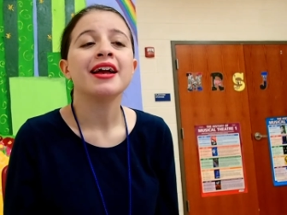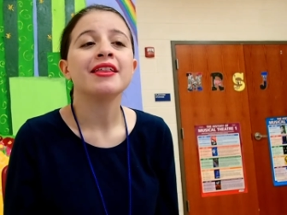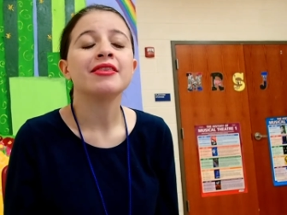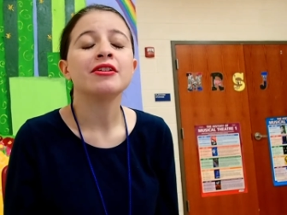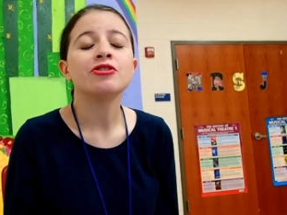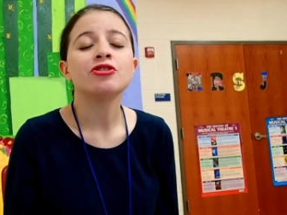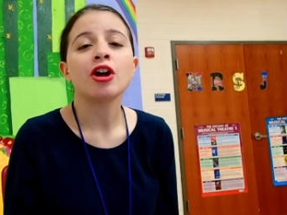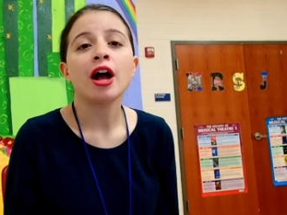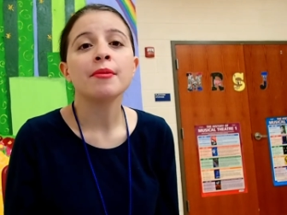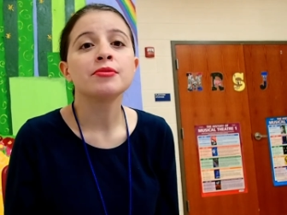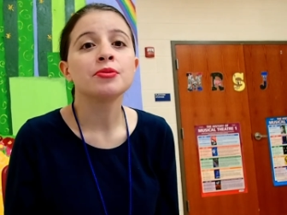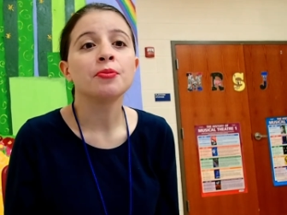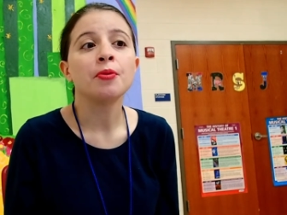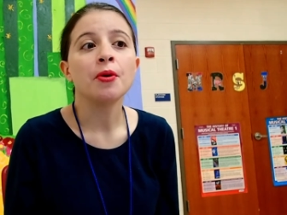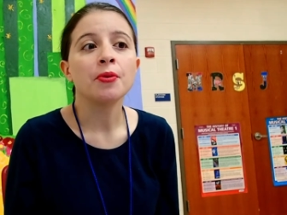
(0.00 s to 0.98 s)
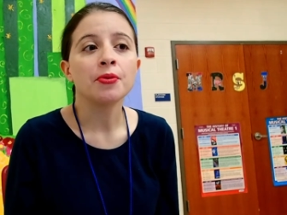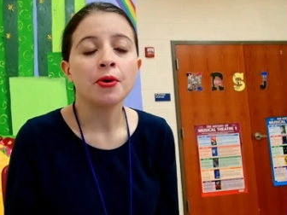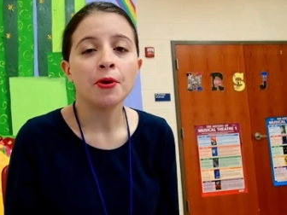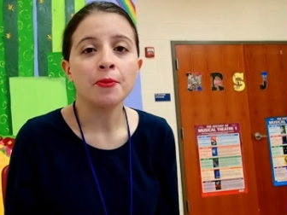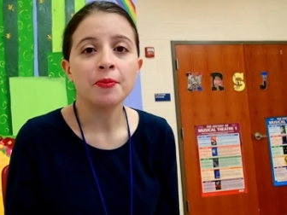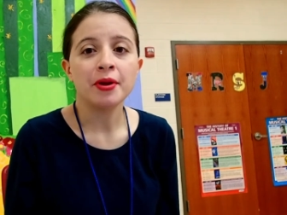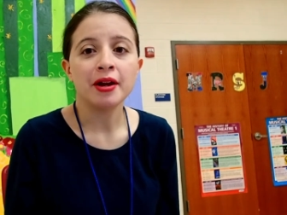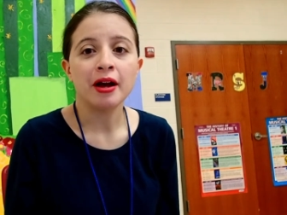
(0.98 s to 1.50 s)
the jobs won't
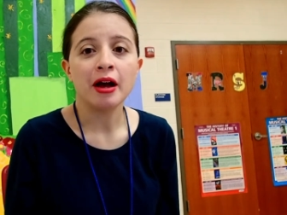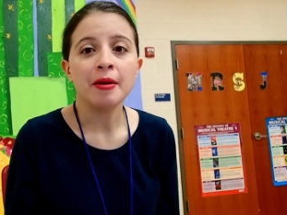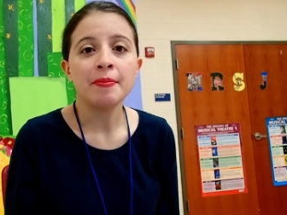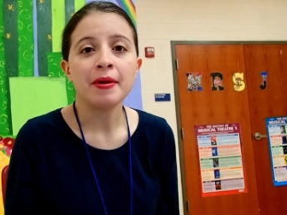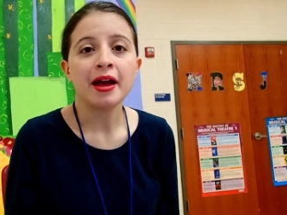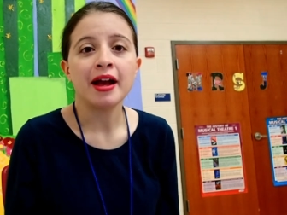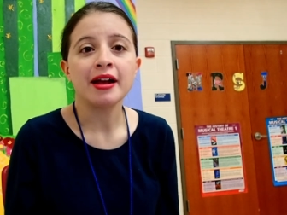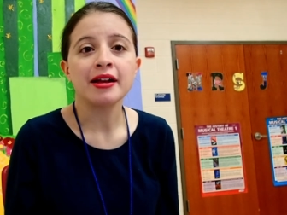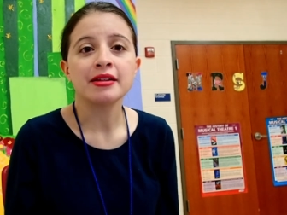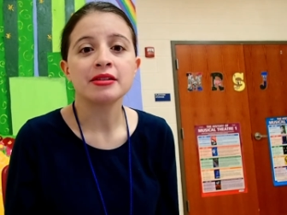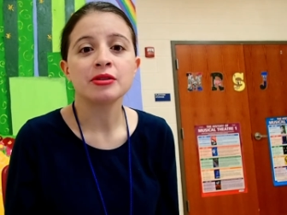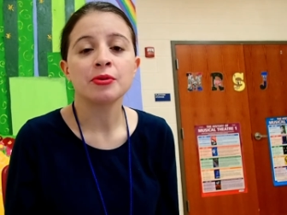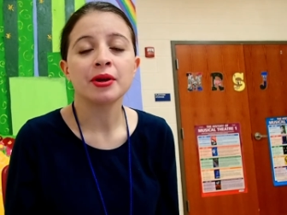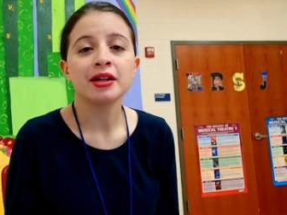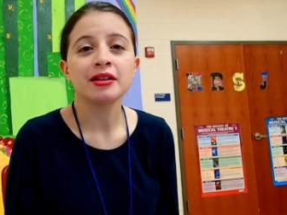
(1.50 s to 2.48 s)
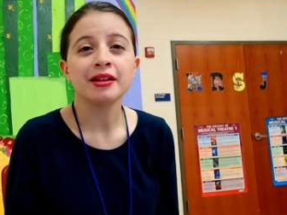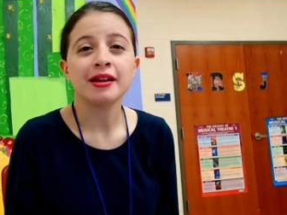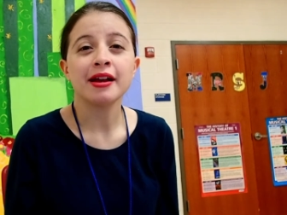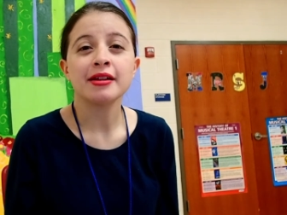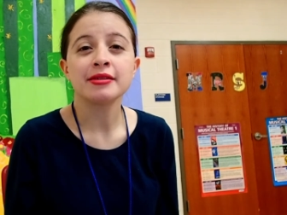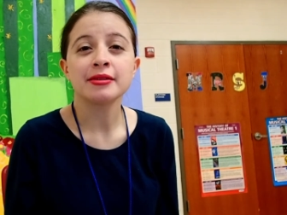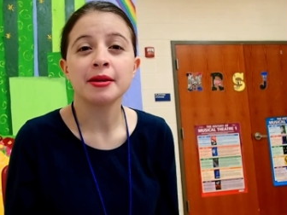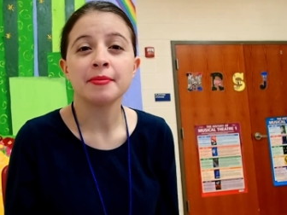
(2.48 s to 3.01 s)
open up as quickly
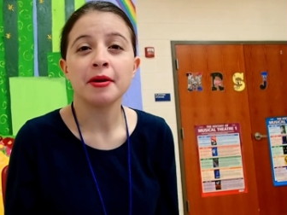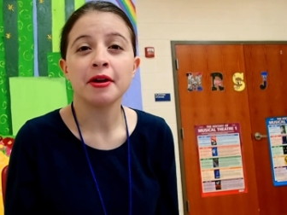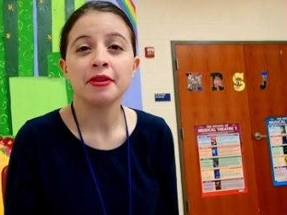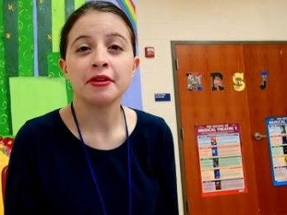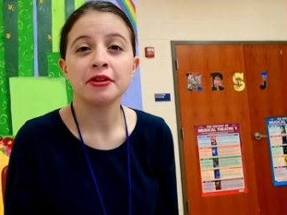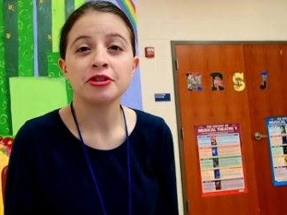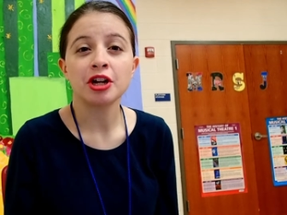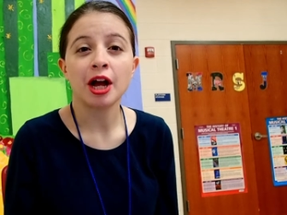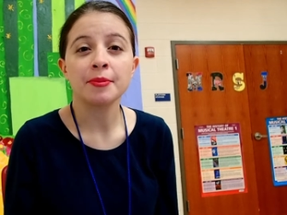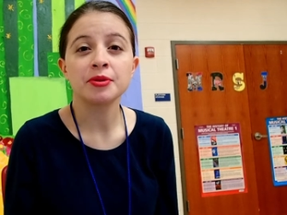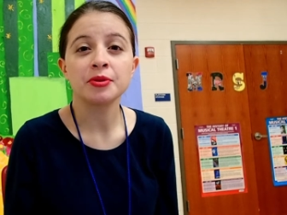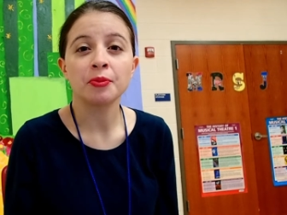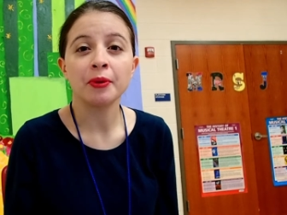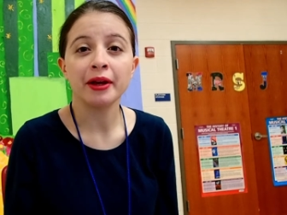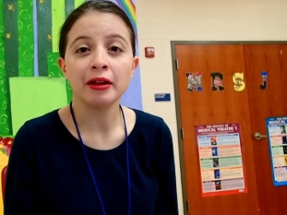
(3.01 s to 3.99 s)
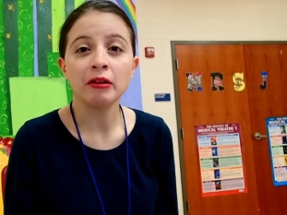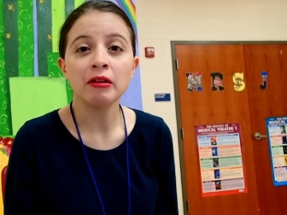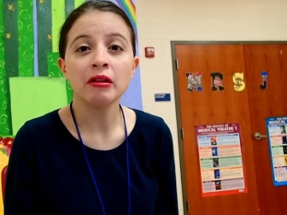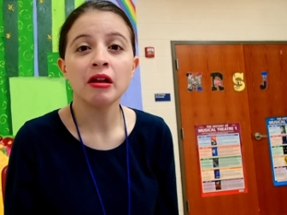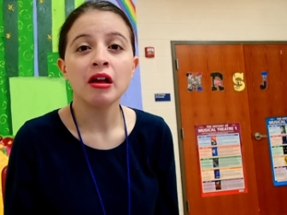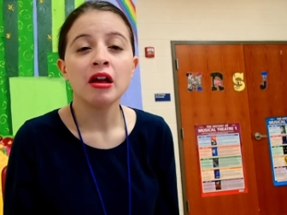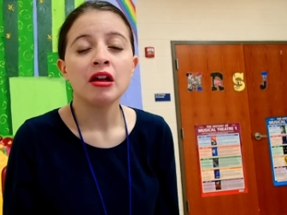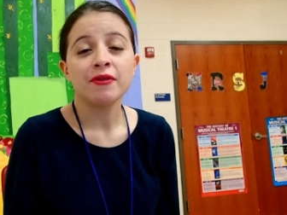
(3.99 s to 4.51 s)
as some other jobs will.